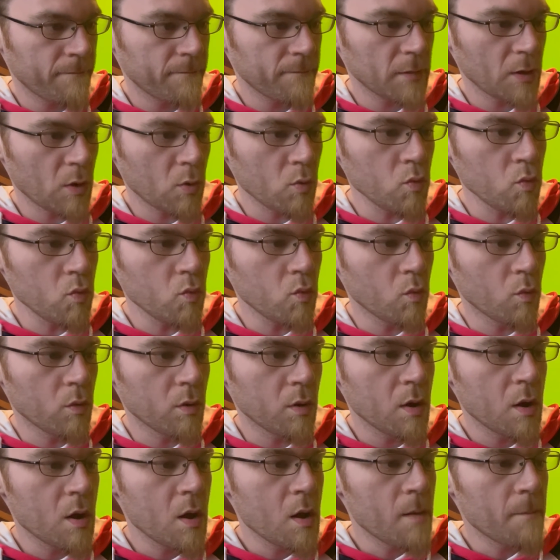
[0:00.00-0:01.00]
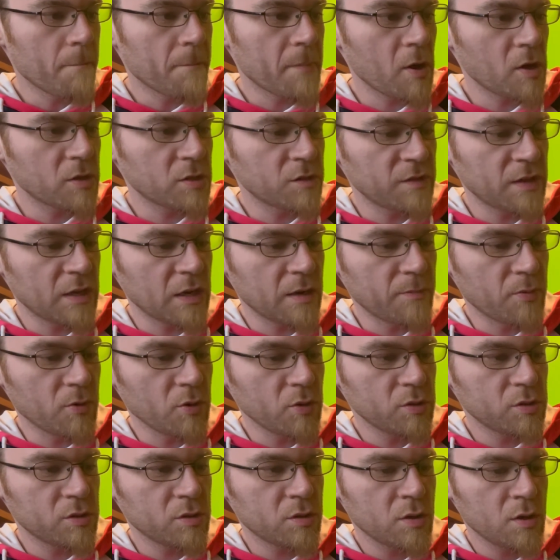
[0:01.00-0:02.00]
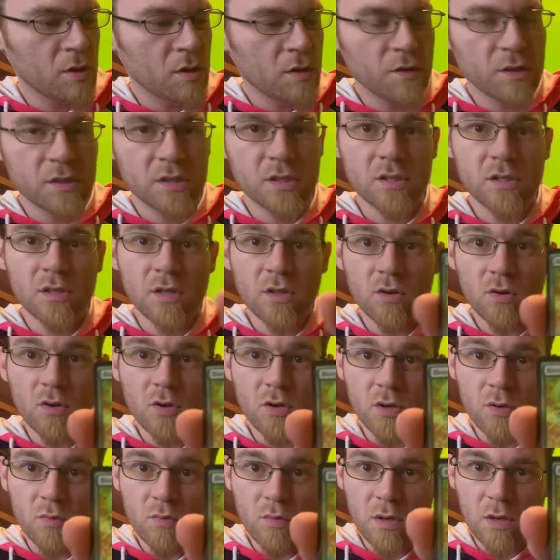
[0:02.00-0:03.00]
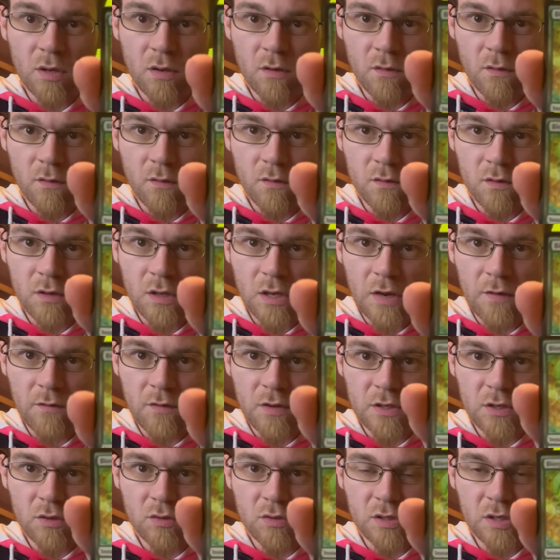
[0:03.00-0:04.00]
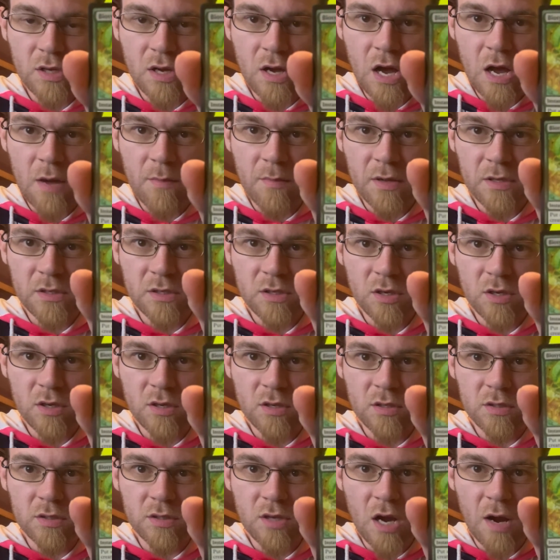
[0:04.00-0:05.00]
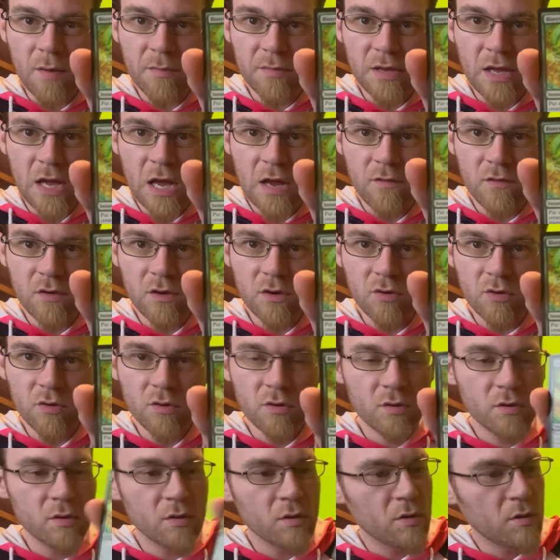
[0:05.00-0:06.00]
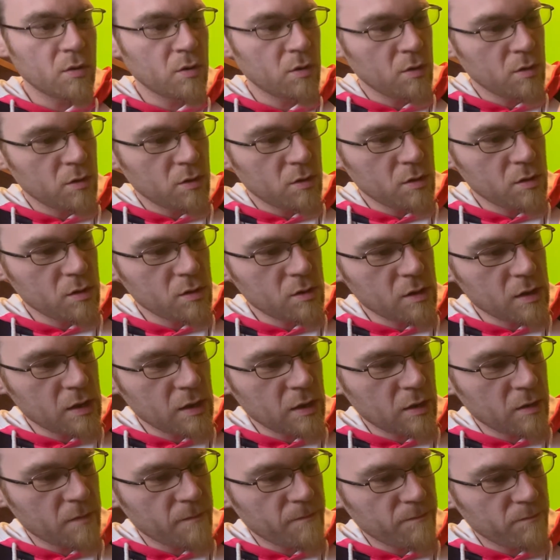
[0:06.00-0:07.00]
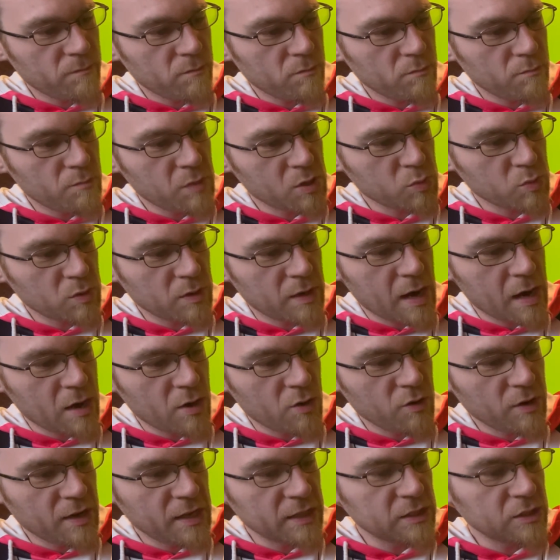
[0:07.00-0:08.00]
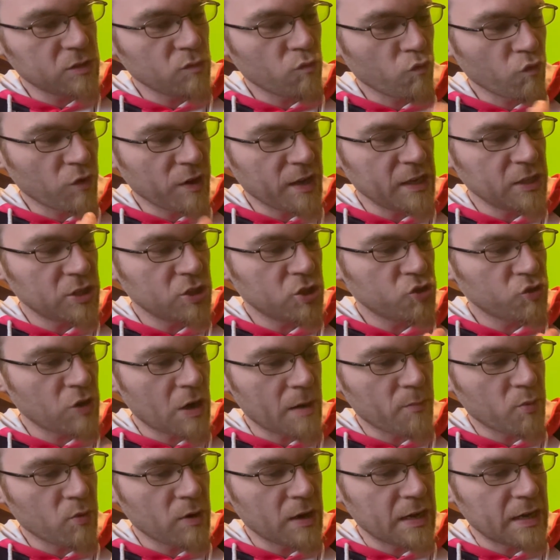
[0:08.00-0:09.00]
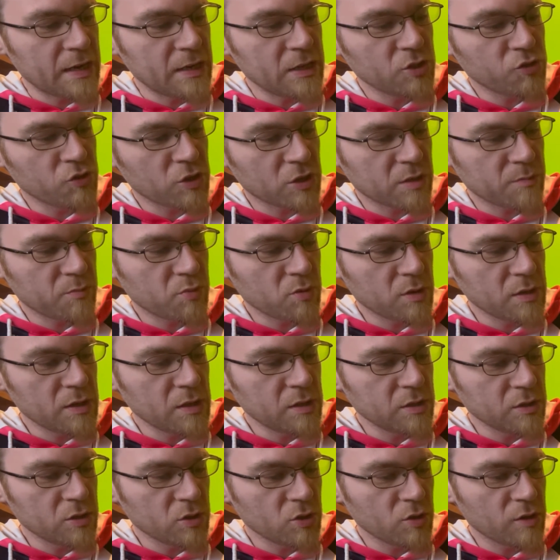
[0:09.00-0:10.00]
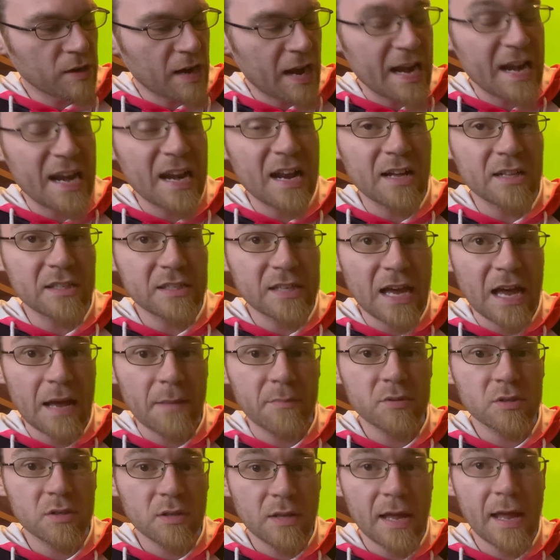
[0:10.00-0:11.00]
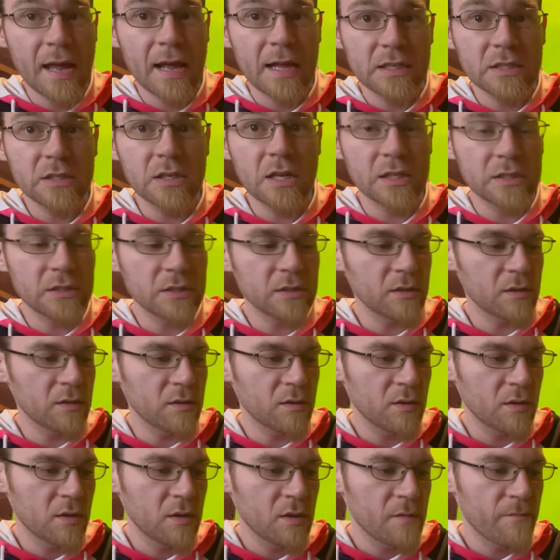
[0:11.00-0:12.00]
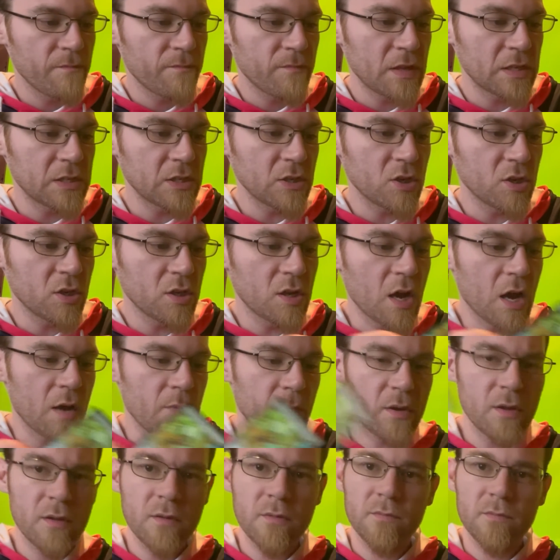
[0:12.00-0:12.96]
Ooh! Biosynthetic Burst. This is another good one. Even though those comments, a good common to have in your deck. +1 counter, it gets reach, trample, and indestructible in turn, and untaps. Yeah, that's a good common.